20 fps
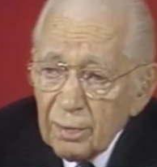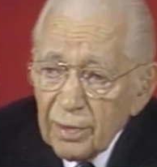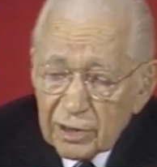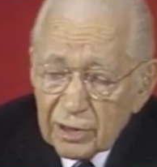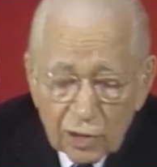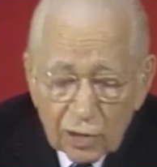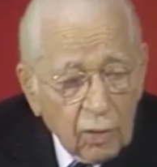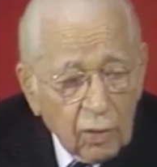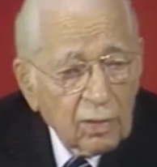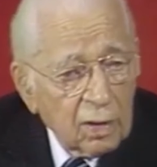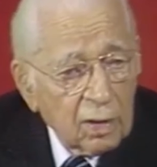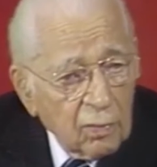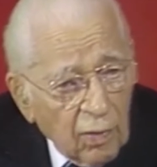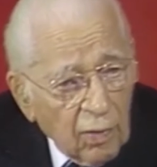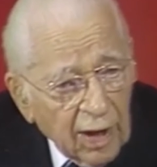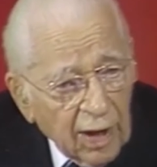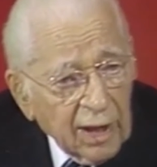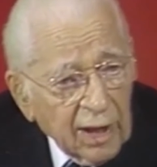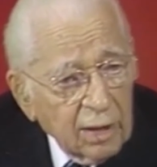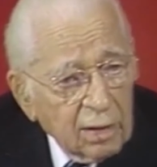that you can
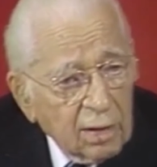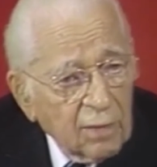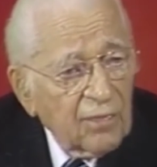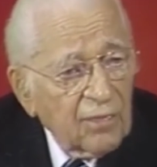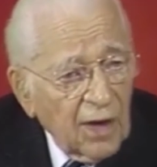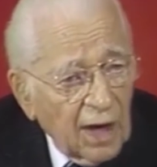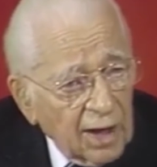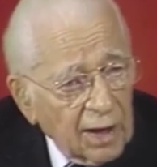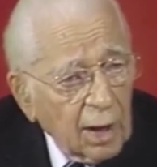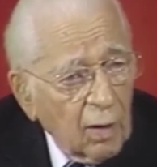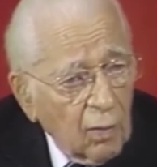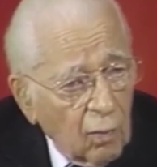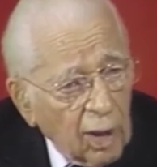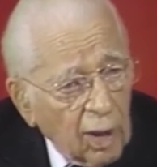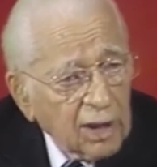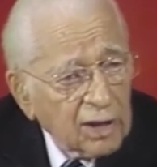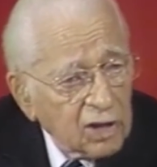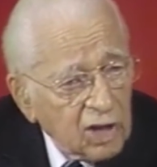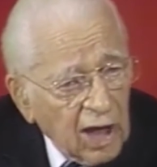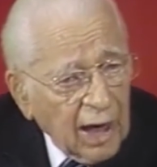read to find out
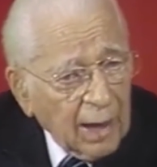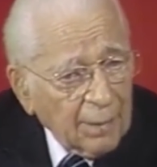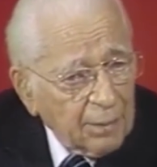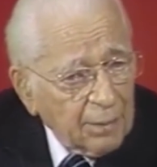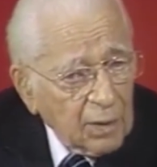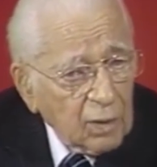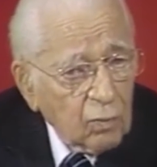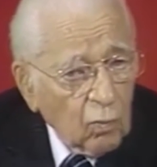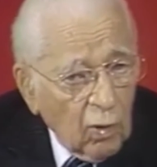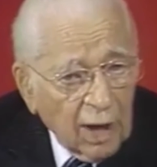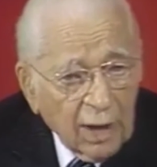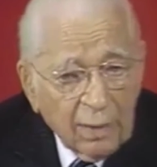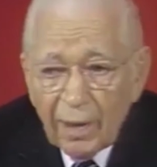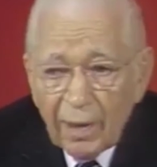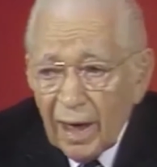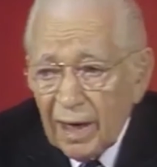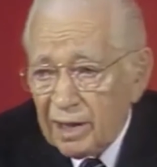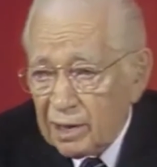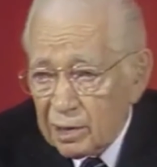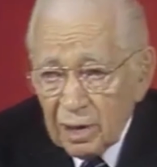what has happened way
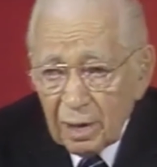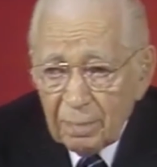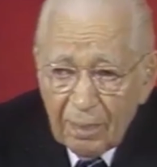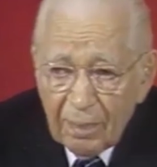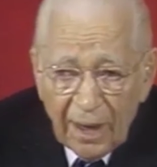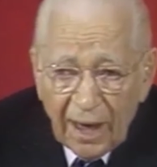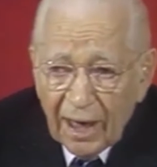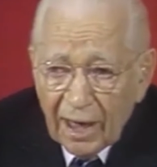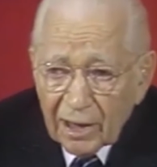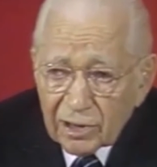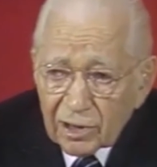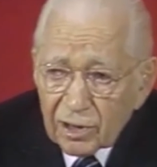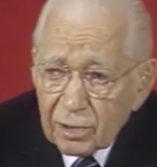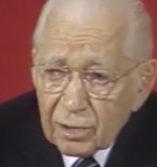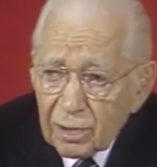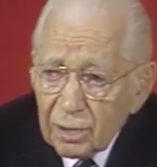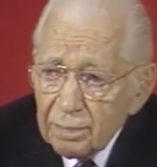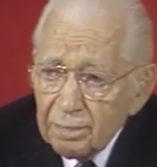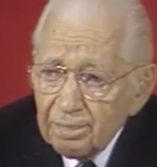back in the past.